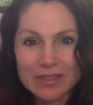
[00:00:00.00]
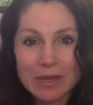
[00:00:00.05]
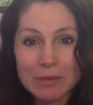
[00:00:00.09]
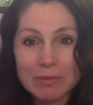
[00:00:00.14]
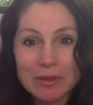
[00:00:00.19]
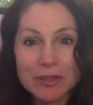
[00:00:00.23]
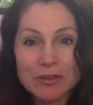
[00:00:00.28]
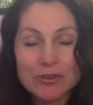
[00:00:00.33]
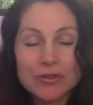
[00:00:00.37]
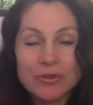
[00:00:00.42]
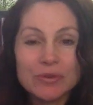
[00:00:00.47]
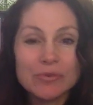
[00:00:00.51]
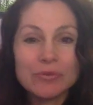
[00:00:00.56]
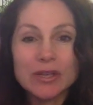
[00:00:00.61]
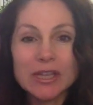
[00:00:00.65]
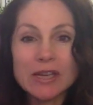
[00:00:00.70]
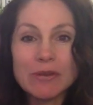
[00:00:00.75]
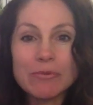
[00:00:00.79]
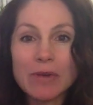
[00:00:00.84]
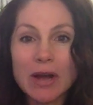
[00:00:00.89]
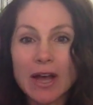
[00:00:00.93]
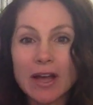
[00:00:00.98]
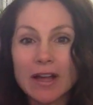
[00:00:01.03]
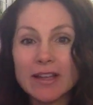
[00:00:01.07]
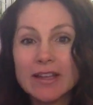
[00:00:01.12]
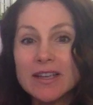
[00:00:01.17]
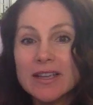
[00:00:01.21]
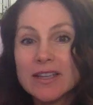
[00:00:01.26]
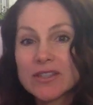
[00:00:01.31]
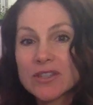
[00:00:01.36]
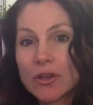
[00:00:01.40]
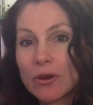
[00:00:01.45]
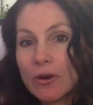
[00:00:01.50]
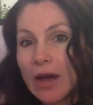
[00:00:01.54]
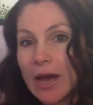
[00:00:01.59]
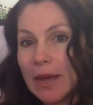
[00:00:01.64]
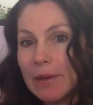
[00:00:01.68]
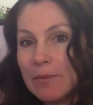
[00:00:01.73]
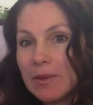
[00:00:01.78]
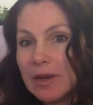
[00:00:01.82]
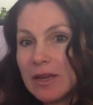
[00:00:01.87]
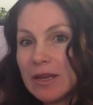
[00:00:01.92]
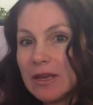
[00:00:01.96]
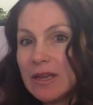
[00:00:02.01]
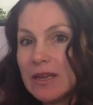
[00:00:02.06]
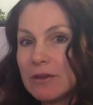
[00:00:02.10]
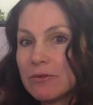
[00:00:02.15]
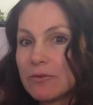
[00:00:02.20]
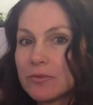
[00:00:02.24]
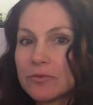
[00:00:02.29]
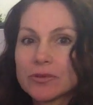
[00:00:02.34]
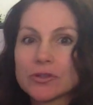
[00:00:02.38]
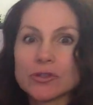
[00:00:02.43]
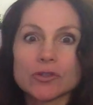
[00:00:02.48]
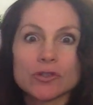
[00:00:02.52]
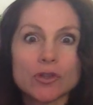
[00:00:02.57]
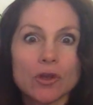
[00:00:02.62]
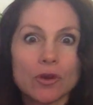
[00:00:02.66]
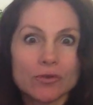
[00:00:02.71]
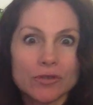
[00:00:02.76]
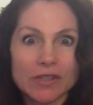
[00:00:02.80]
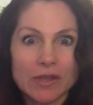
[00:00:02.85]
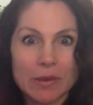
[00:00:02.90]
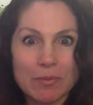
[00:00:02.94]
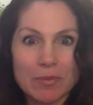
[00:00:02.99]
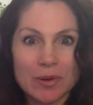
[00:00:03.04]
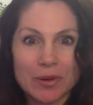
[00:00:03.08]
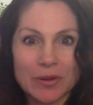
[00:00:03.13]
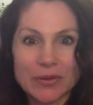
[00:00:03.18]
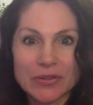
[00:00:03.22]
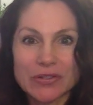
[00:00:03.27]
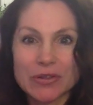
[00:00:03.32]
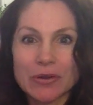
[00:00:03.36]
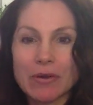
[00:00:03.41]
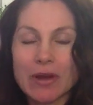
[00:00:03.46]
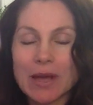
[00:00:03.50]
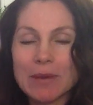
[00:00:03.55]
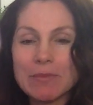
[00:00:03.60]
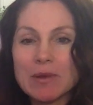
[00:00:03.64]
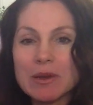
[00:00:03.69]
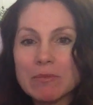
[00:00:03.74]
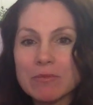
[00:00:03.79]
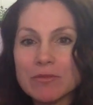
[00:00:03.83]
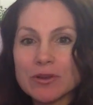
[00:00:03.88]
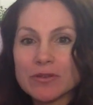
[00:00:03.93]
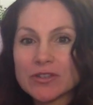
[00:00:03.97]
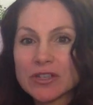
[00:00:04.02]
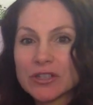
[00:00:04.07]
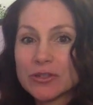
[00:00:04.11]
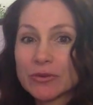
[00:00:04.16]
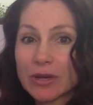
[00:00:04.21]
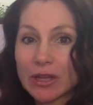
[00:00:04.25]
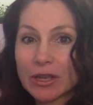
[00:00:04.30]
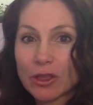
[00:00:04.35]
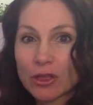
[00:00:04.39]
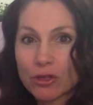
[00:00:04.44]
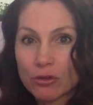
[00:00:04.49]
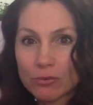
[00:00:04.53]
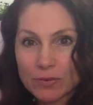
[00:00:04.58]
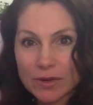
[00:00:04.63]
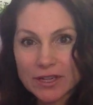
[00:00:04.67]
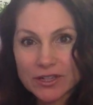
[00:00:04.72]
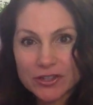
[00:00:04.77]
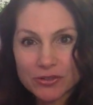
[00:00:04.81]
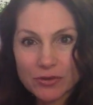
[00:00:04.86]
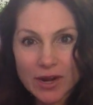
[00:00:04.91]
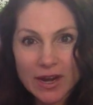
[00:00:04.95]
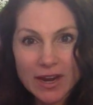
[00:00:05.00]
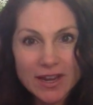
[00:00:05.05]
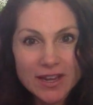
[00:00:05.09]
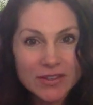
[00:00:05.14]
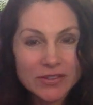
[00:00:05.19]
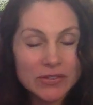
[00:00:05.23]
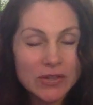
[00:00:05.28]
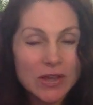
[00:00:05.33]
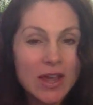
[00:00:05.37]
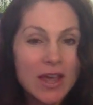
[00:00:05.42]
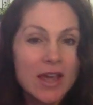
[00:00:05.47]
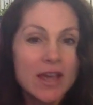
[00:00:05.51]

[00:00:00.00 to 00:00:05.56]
But they're doing really well. So it was so simple. So I'm gonna move to doing 3 trays.